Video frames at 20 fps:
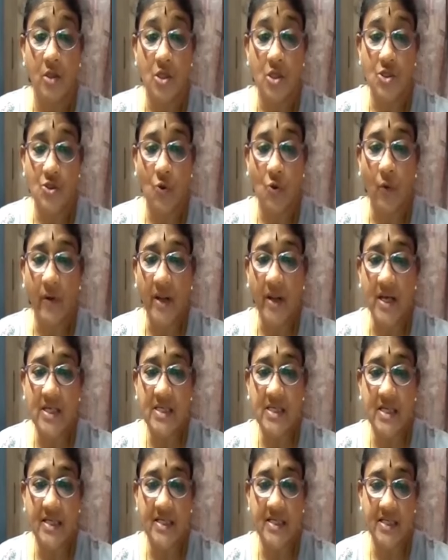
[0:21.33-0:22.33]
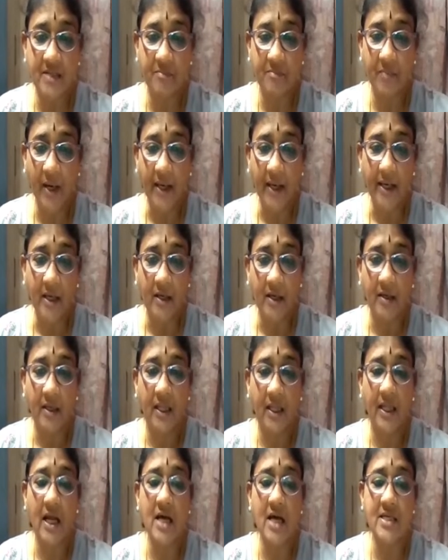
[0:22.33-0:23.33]
The story is written by
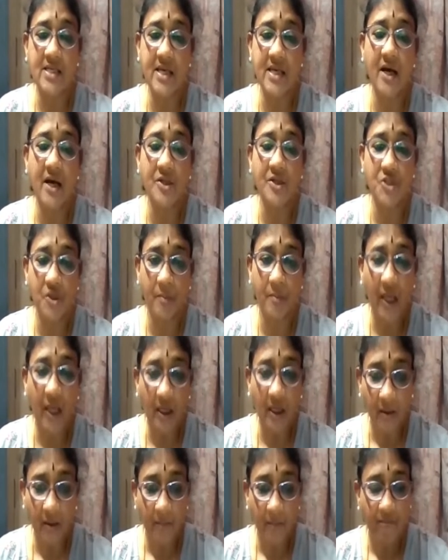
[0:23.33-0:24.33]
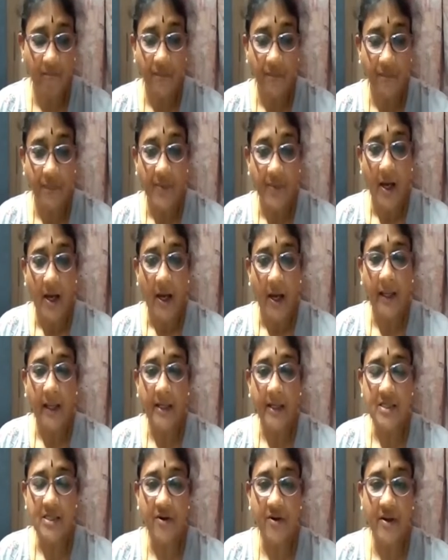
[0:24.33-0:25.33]
Nazia Jabeen.
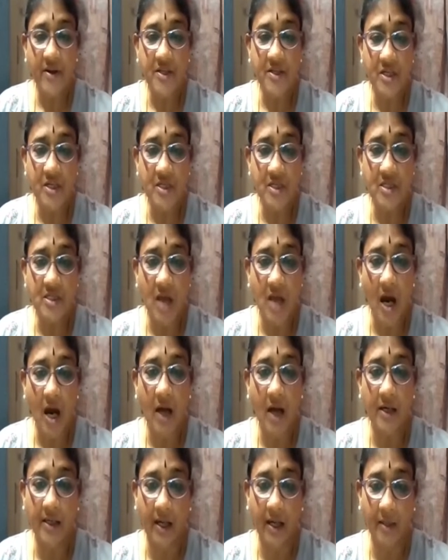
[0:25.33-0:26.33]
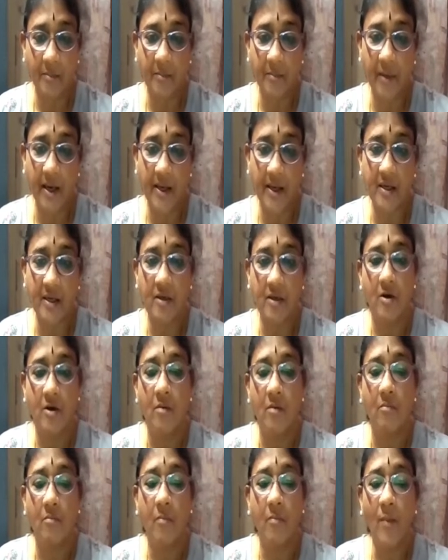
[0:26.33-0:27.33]
Illustrations are done by
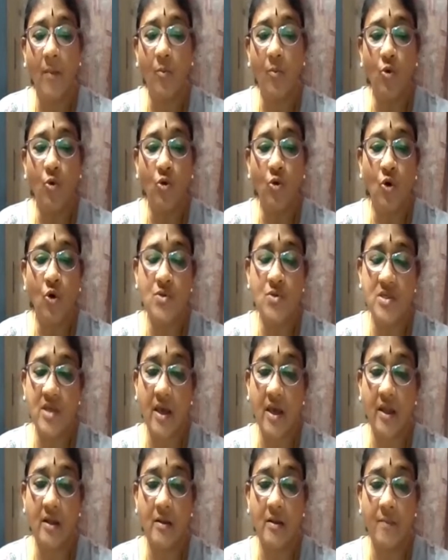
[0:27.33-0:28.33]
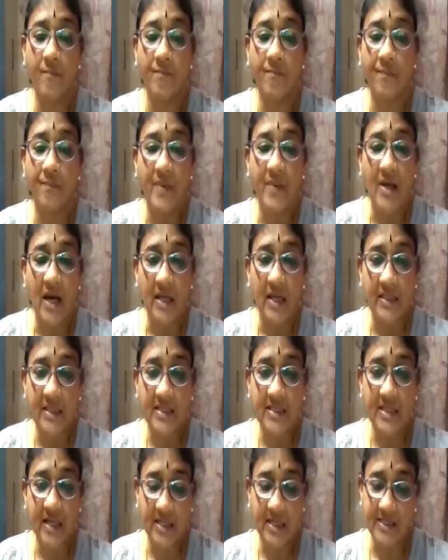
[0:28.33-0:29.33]
Mamun Hossain
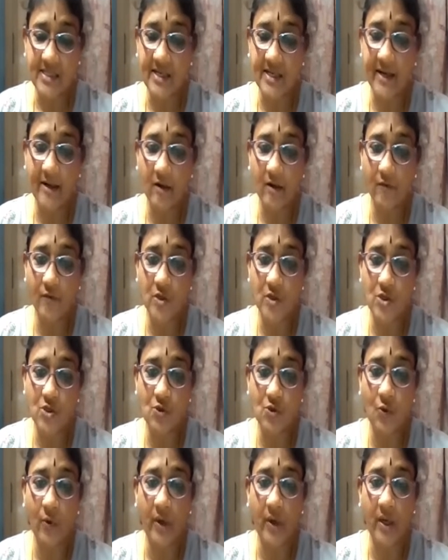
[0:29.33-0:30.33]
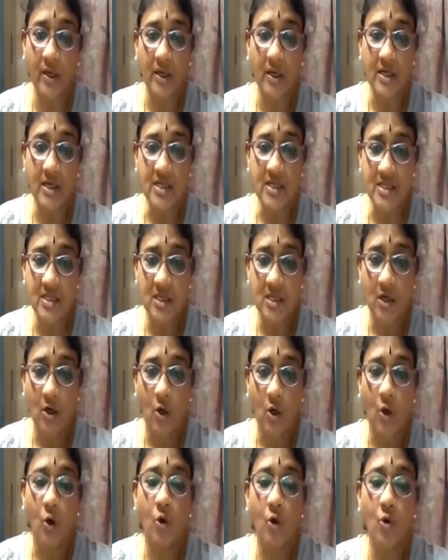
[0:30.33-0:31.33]
and the translator of the story is
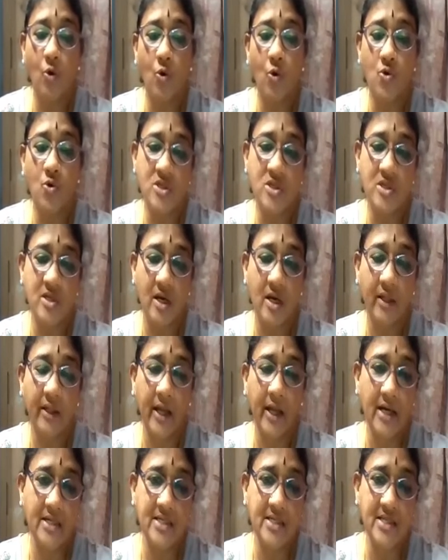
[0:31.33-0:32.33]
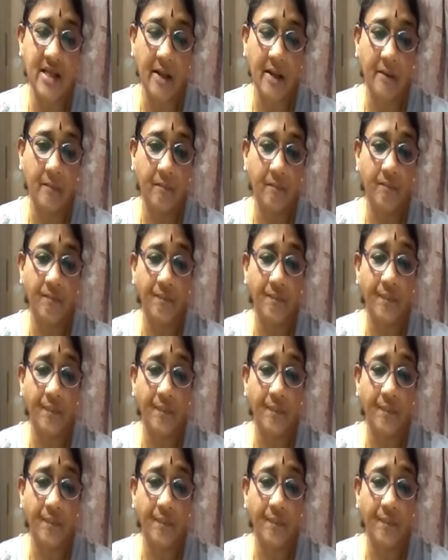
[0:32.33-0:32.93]
Rose Larsen.